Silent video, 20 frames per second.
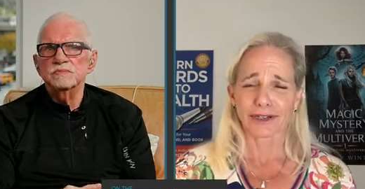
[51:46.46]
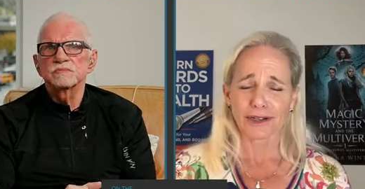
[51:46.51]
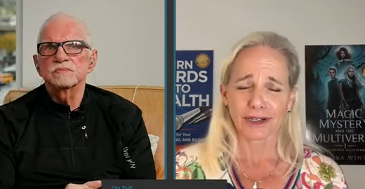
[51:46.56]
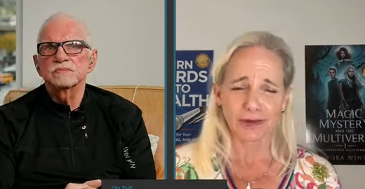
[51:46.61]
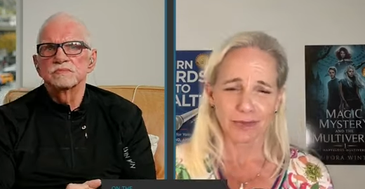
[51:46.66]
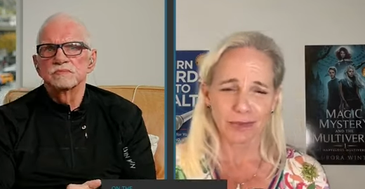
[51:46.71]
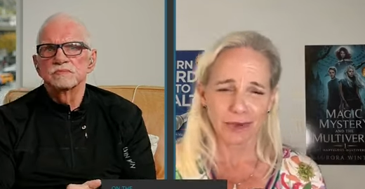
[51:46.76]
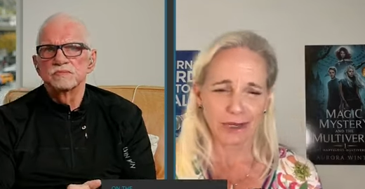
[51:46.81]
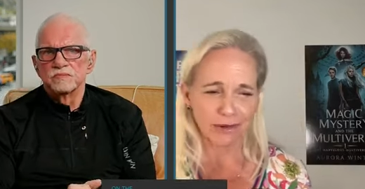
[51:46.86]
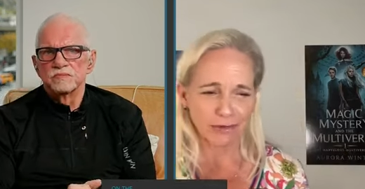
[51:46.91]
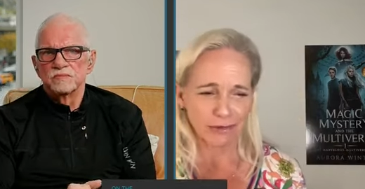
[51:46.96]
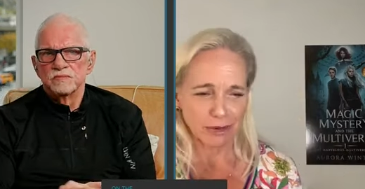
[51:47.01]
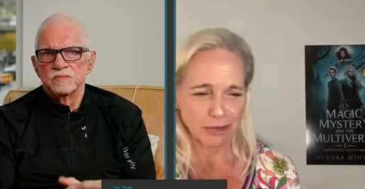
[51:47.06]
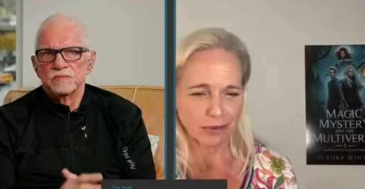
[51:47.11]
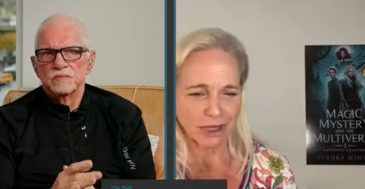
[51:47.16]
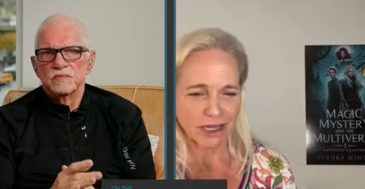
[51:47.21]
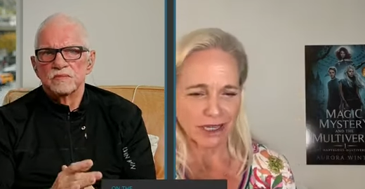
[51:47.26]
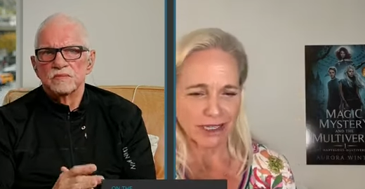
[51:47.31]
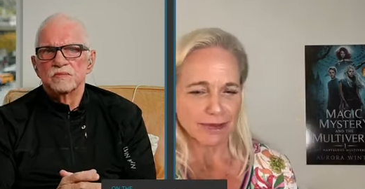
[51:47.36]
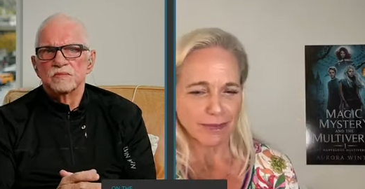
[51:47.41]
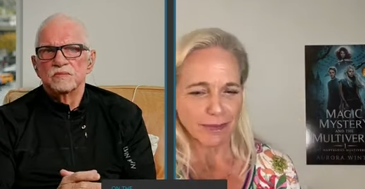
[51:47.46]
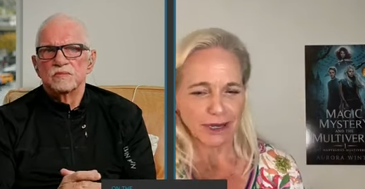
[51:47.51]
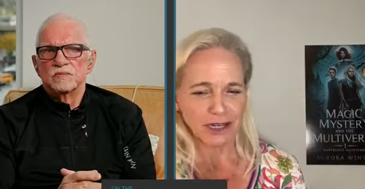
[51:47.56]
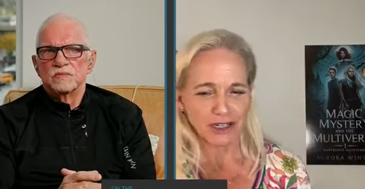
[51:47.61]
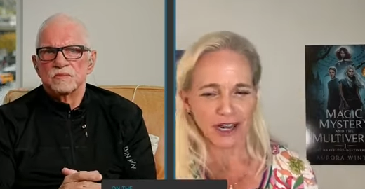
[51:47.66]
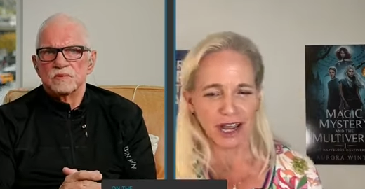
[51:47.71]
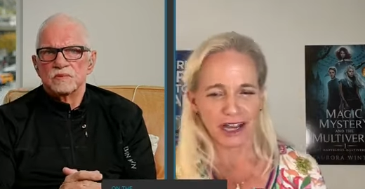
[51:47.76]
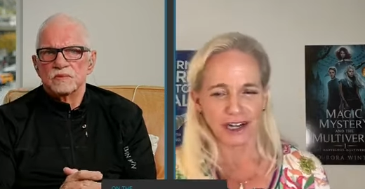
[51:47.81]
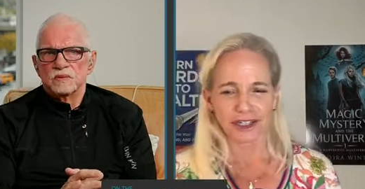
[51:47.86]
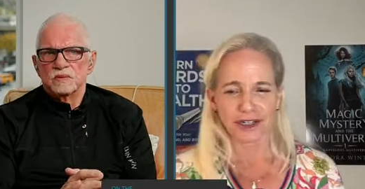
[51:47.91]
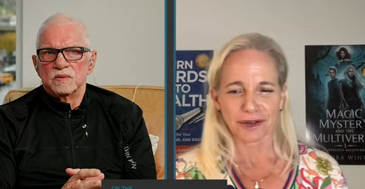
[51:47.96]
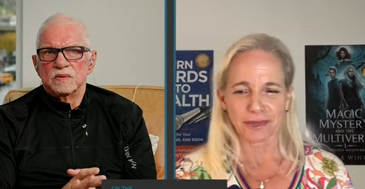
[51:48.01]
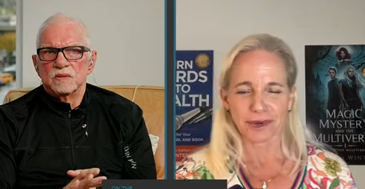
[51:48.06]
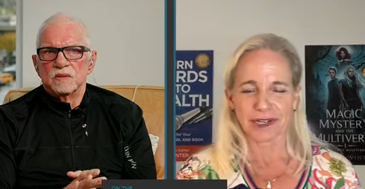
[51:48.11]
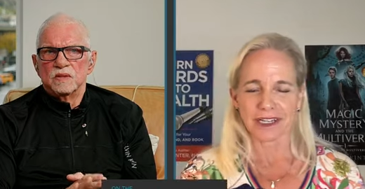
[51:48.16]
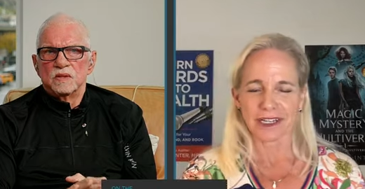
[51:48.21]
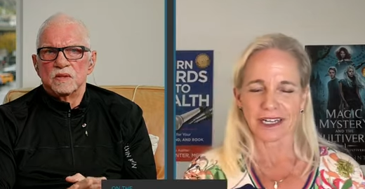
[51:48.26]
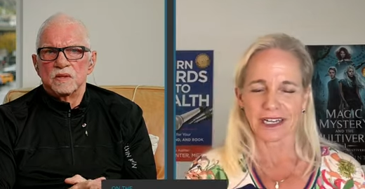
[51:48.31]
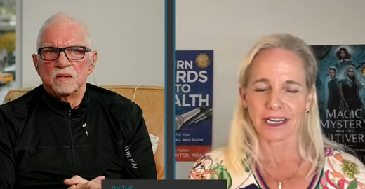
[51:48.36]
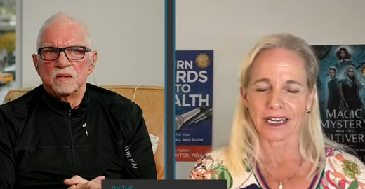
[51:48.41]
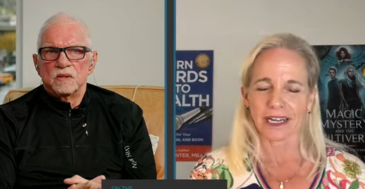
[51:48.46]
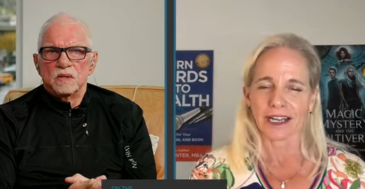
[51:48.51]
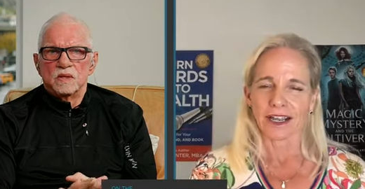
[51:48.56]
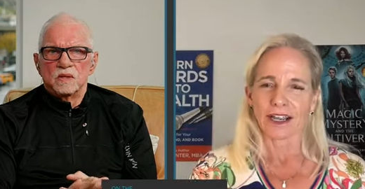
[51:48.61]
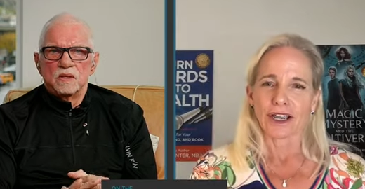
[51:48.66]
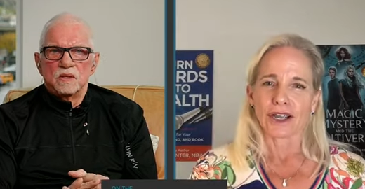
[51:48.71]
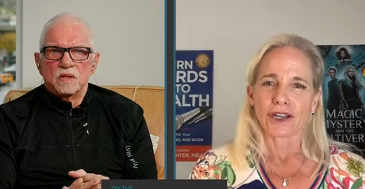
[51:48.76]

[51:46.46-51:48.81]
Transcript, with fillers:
Speaker 1: is going to be replaced by ChatGPT.